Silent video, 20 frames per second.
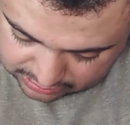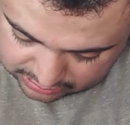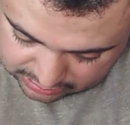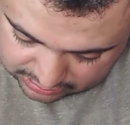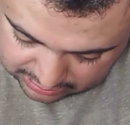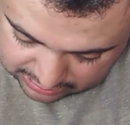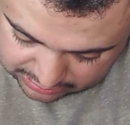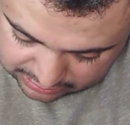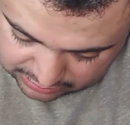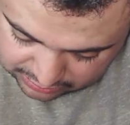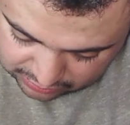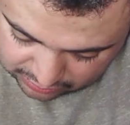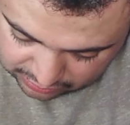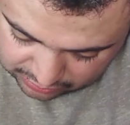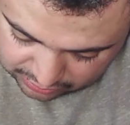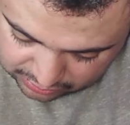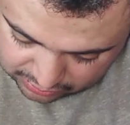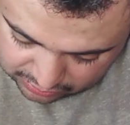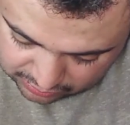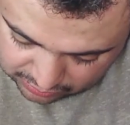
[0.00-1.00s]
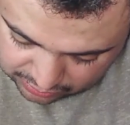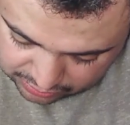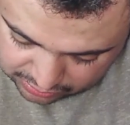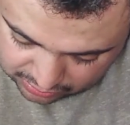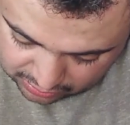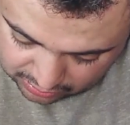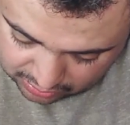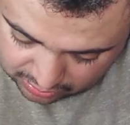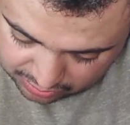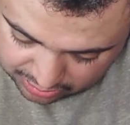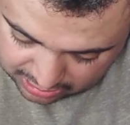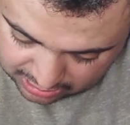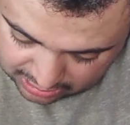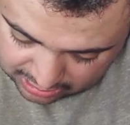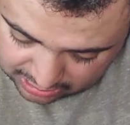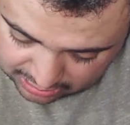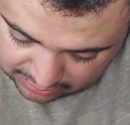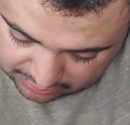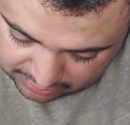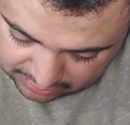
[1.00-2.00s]
tells you all the tools. Oh
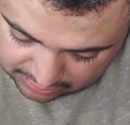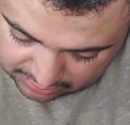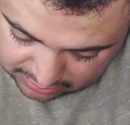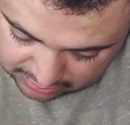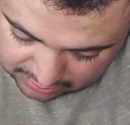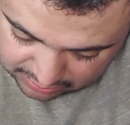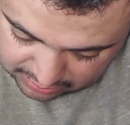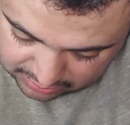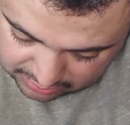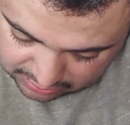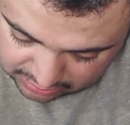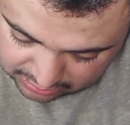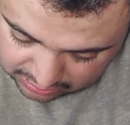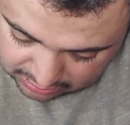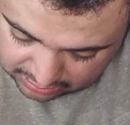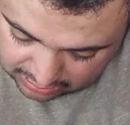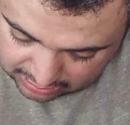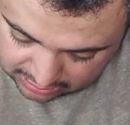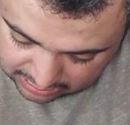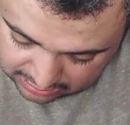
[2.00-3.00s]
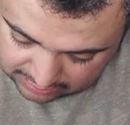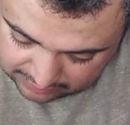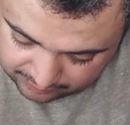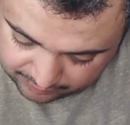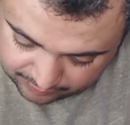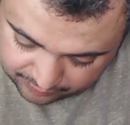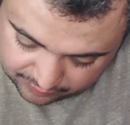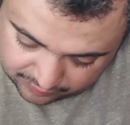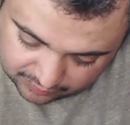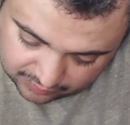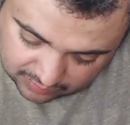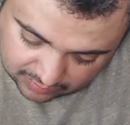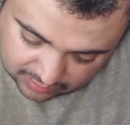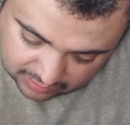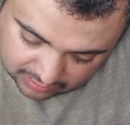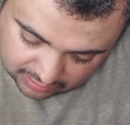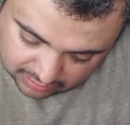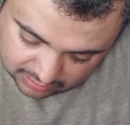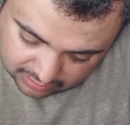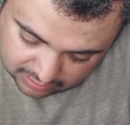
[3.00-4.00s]
yeah, okay.
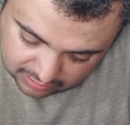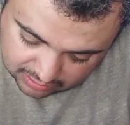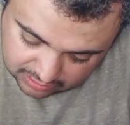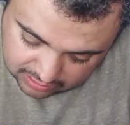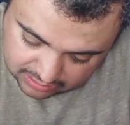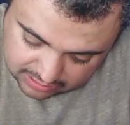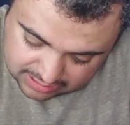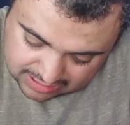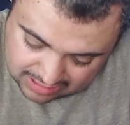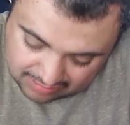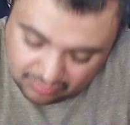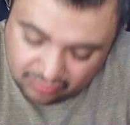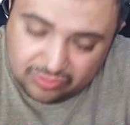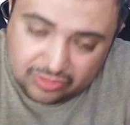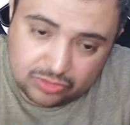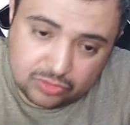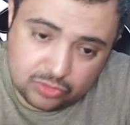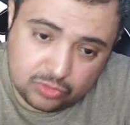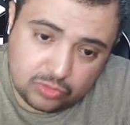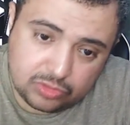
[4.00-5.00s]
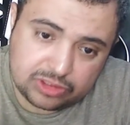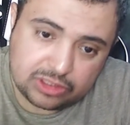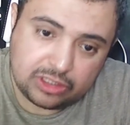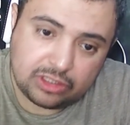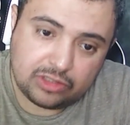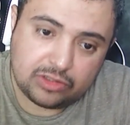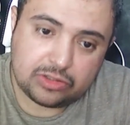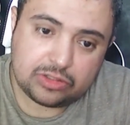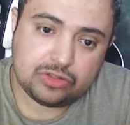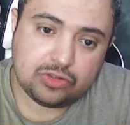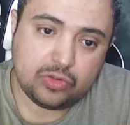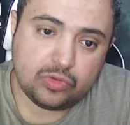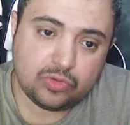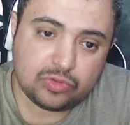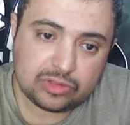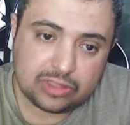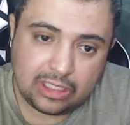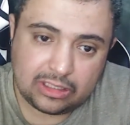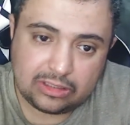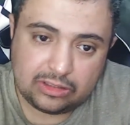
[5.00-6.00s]
Some of the tools here, it shows
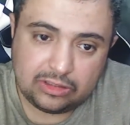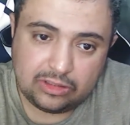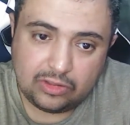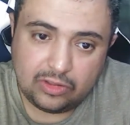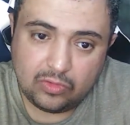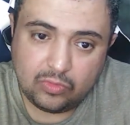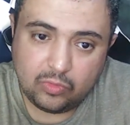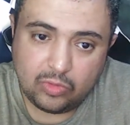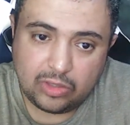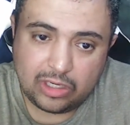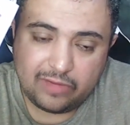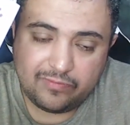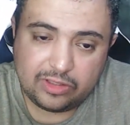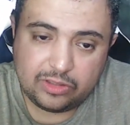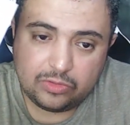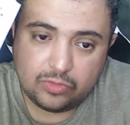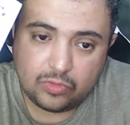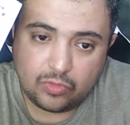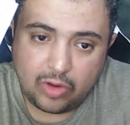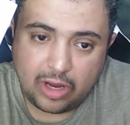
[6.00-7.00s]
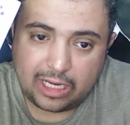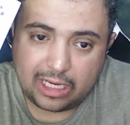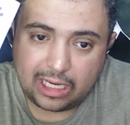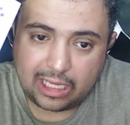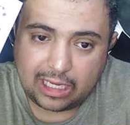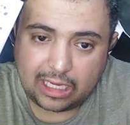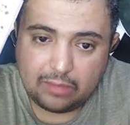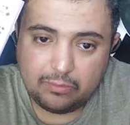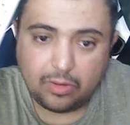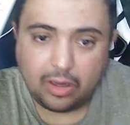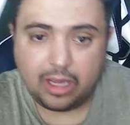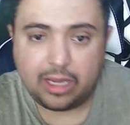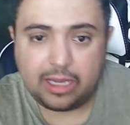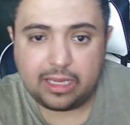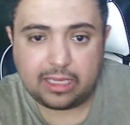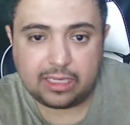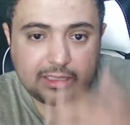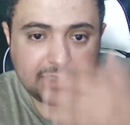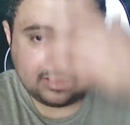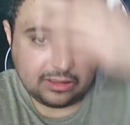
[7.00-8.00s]
that, you know, whenever you ride like a
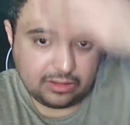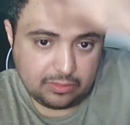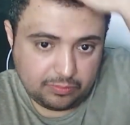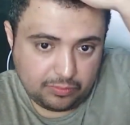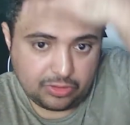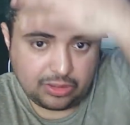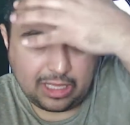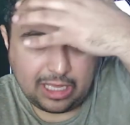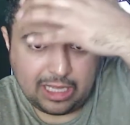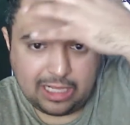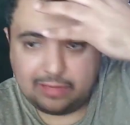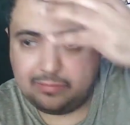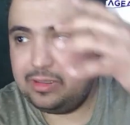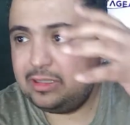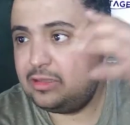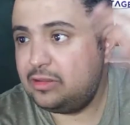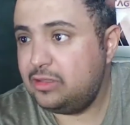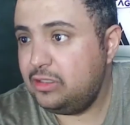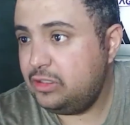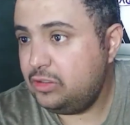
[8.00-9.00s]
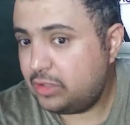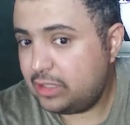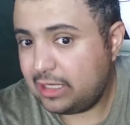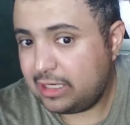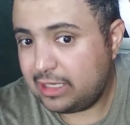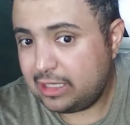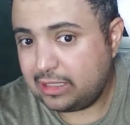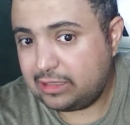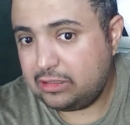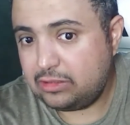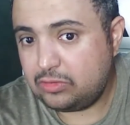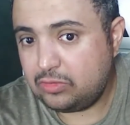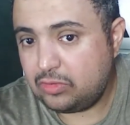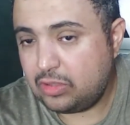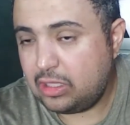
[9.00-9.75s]
bike, you put the helmet and you connect it to the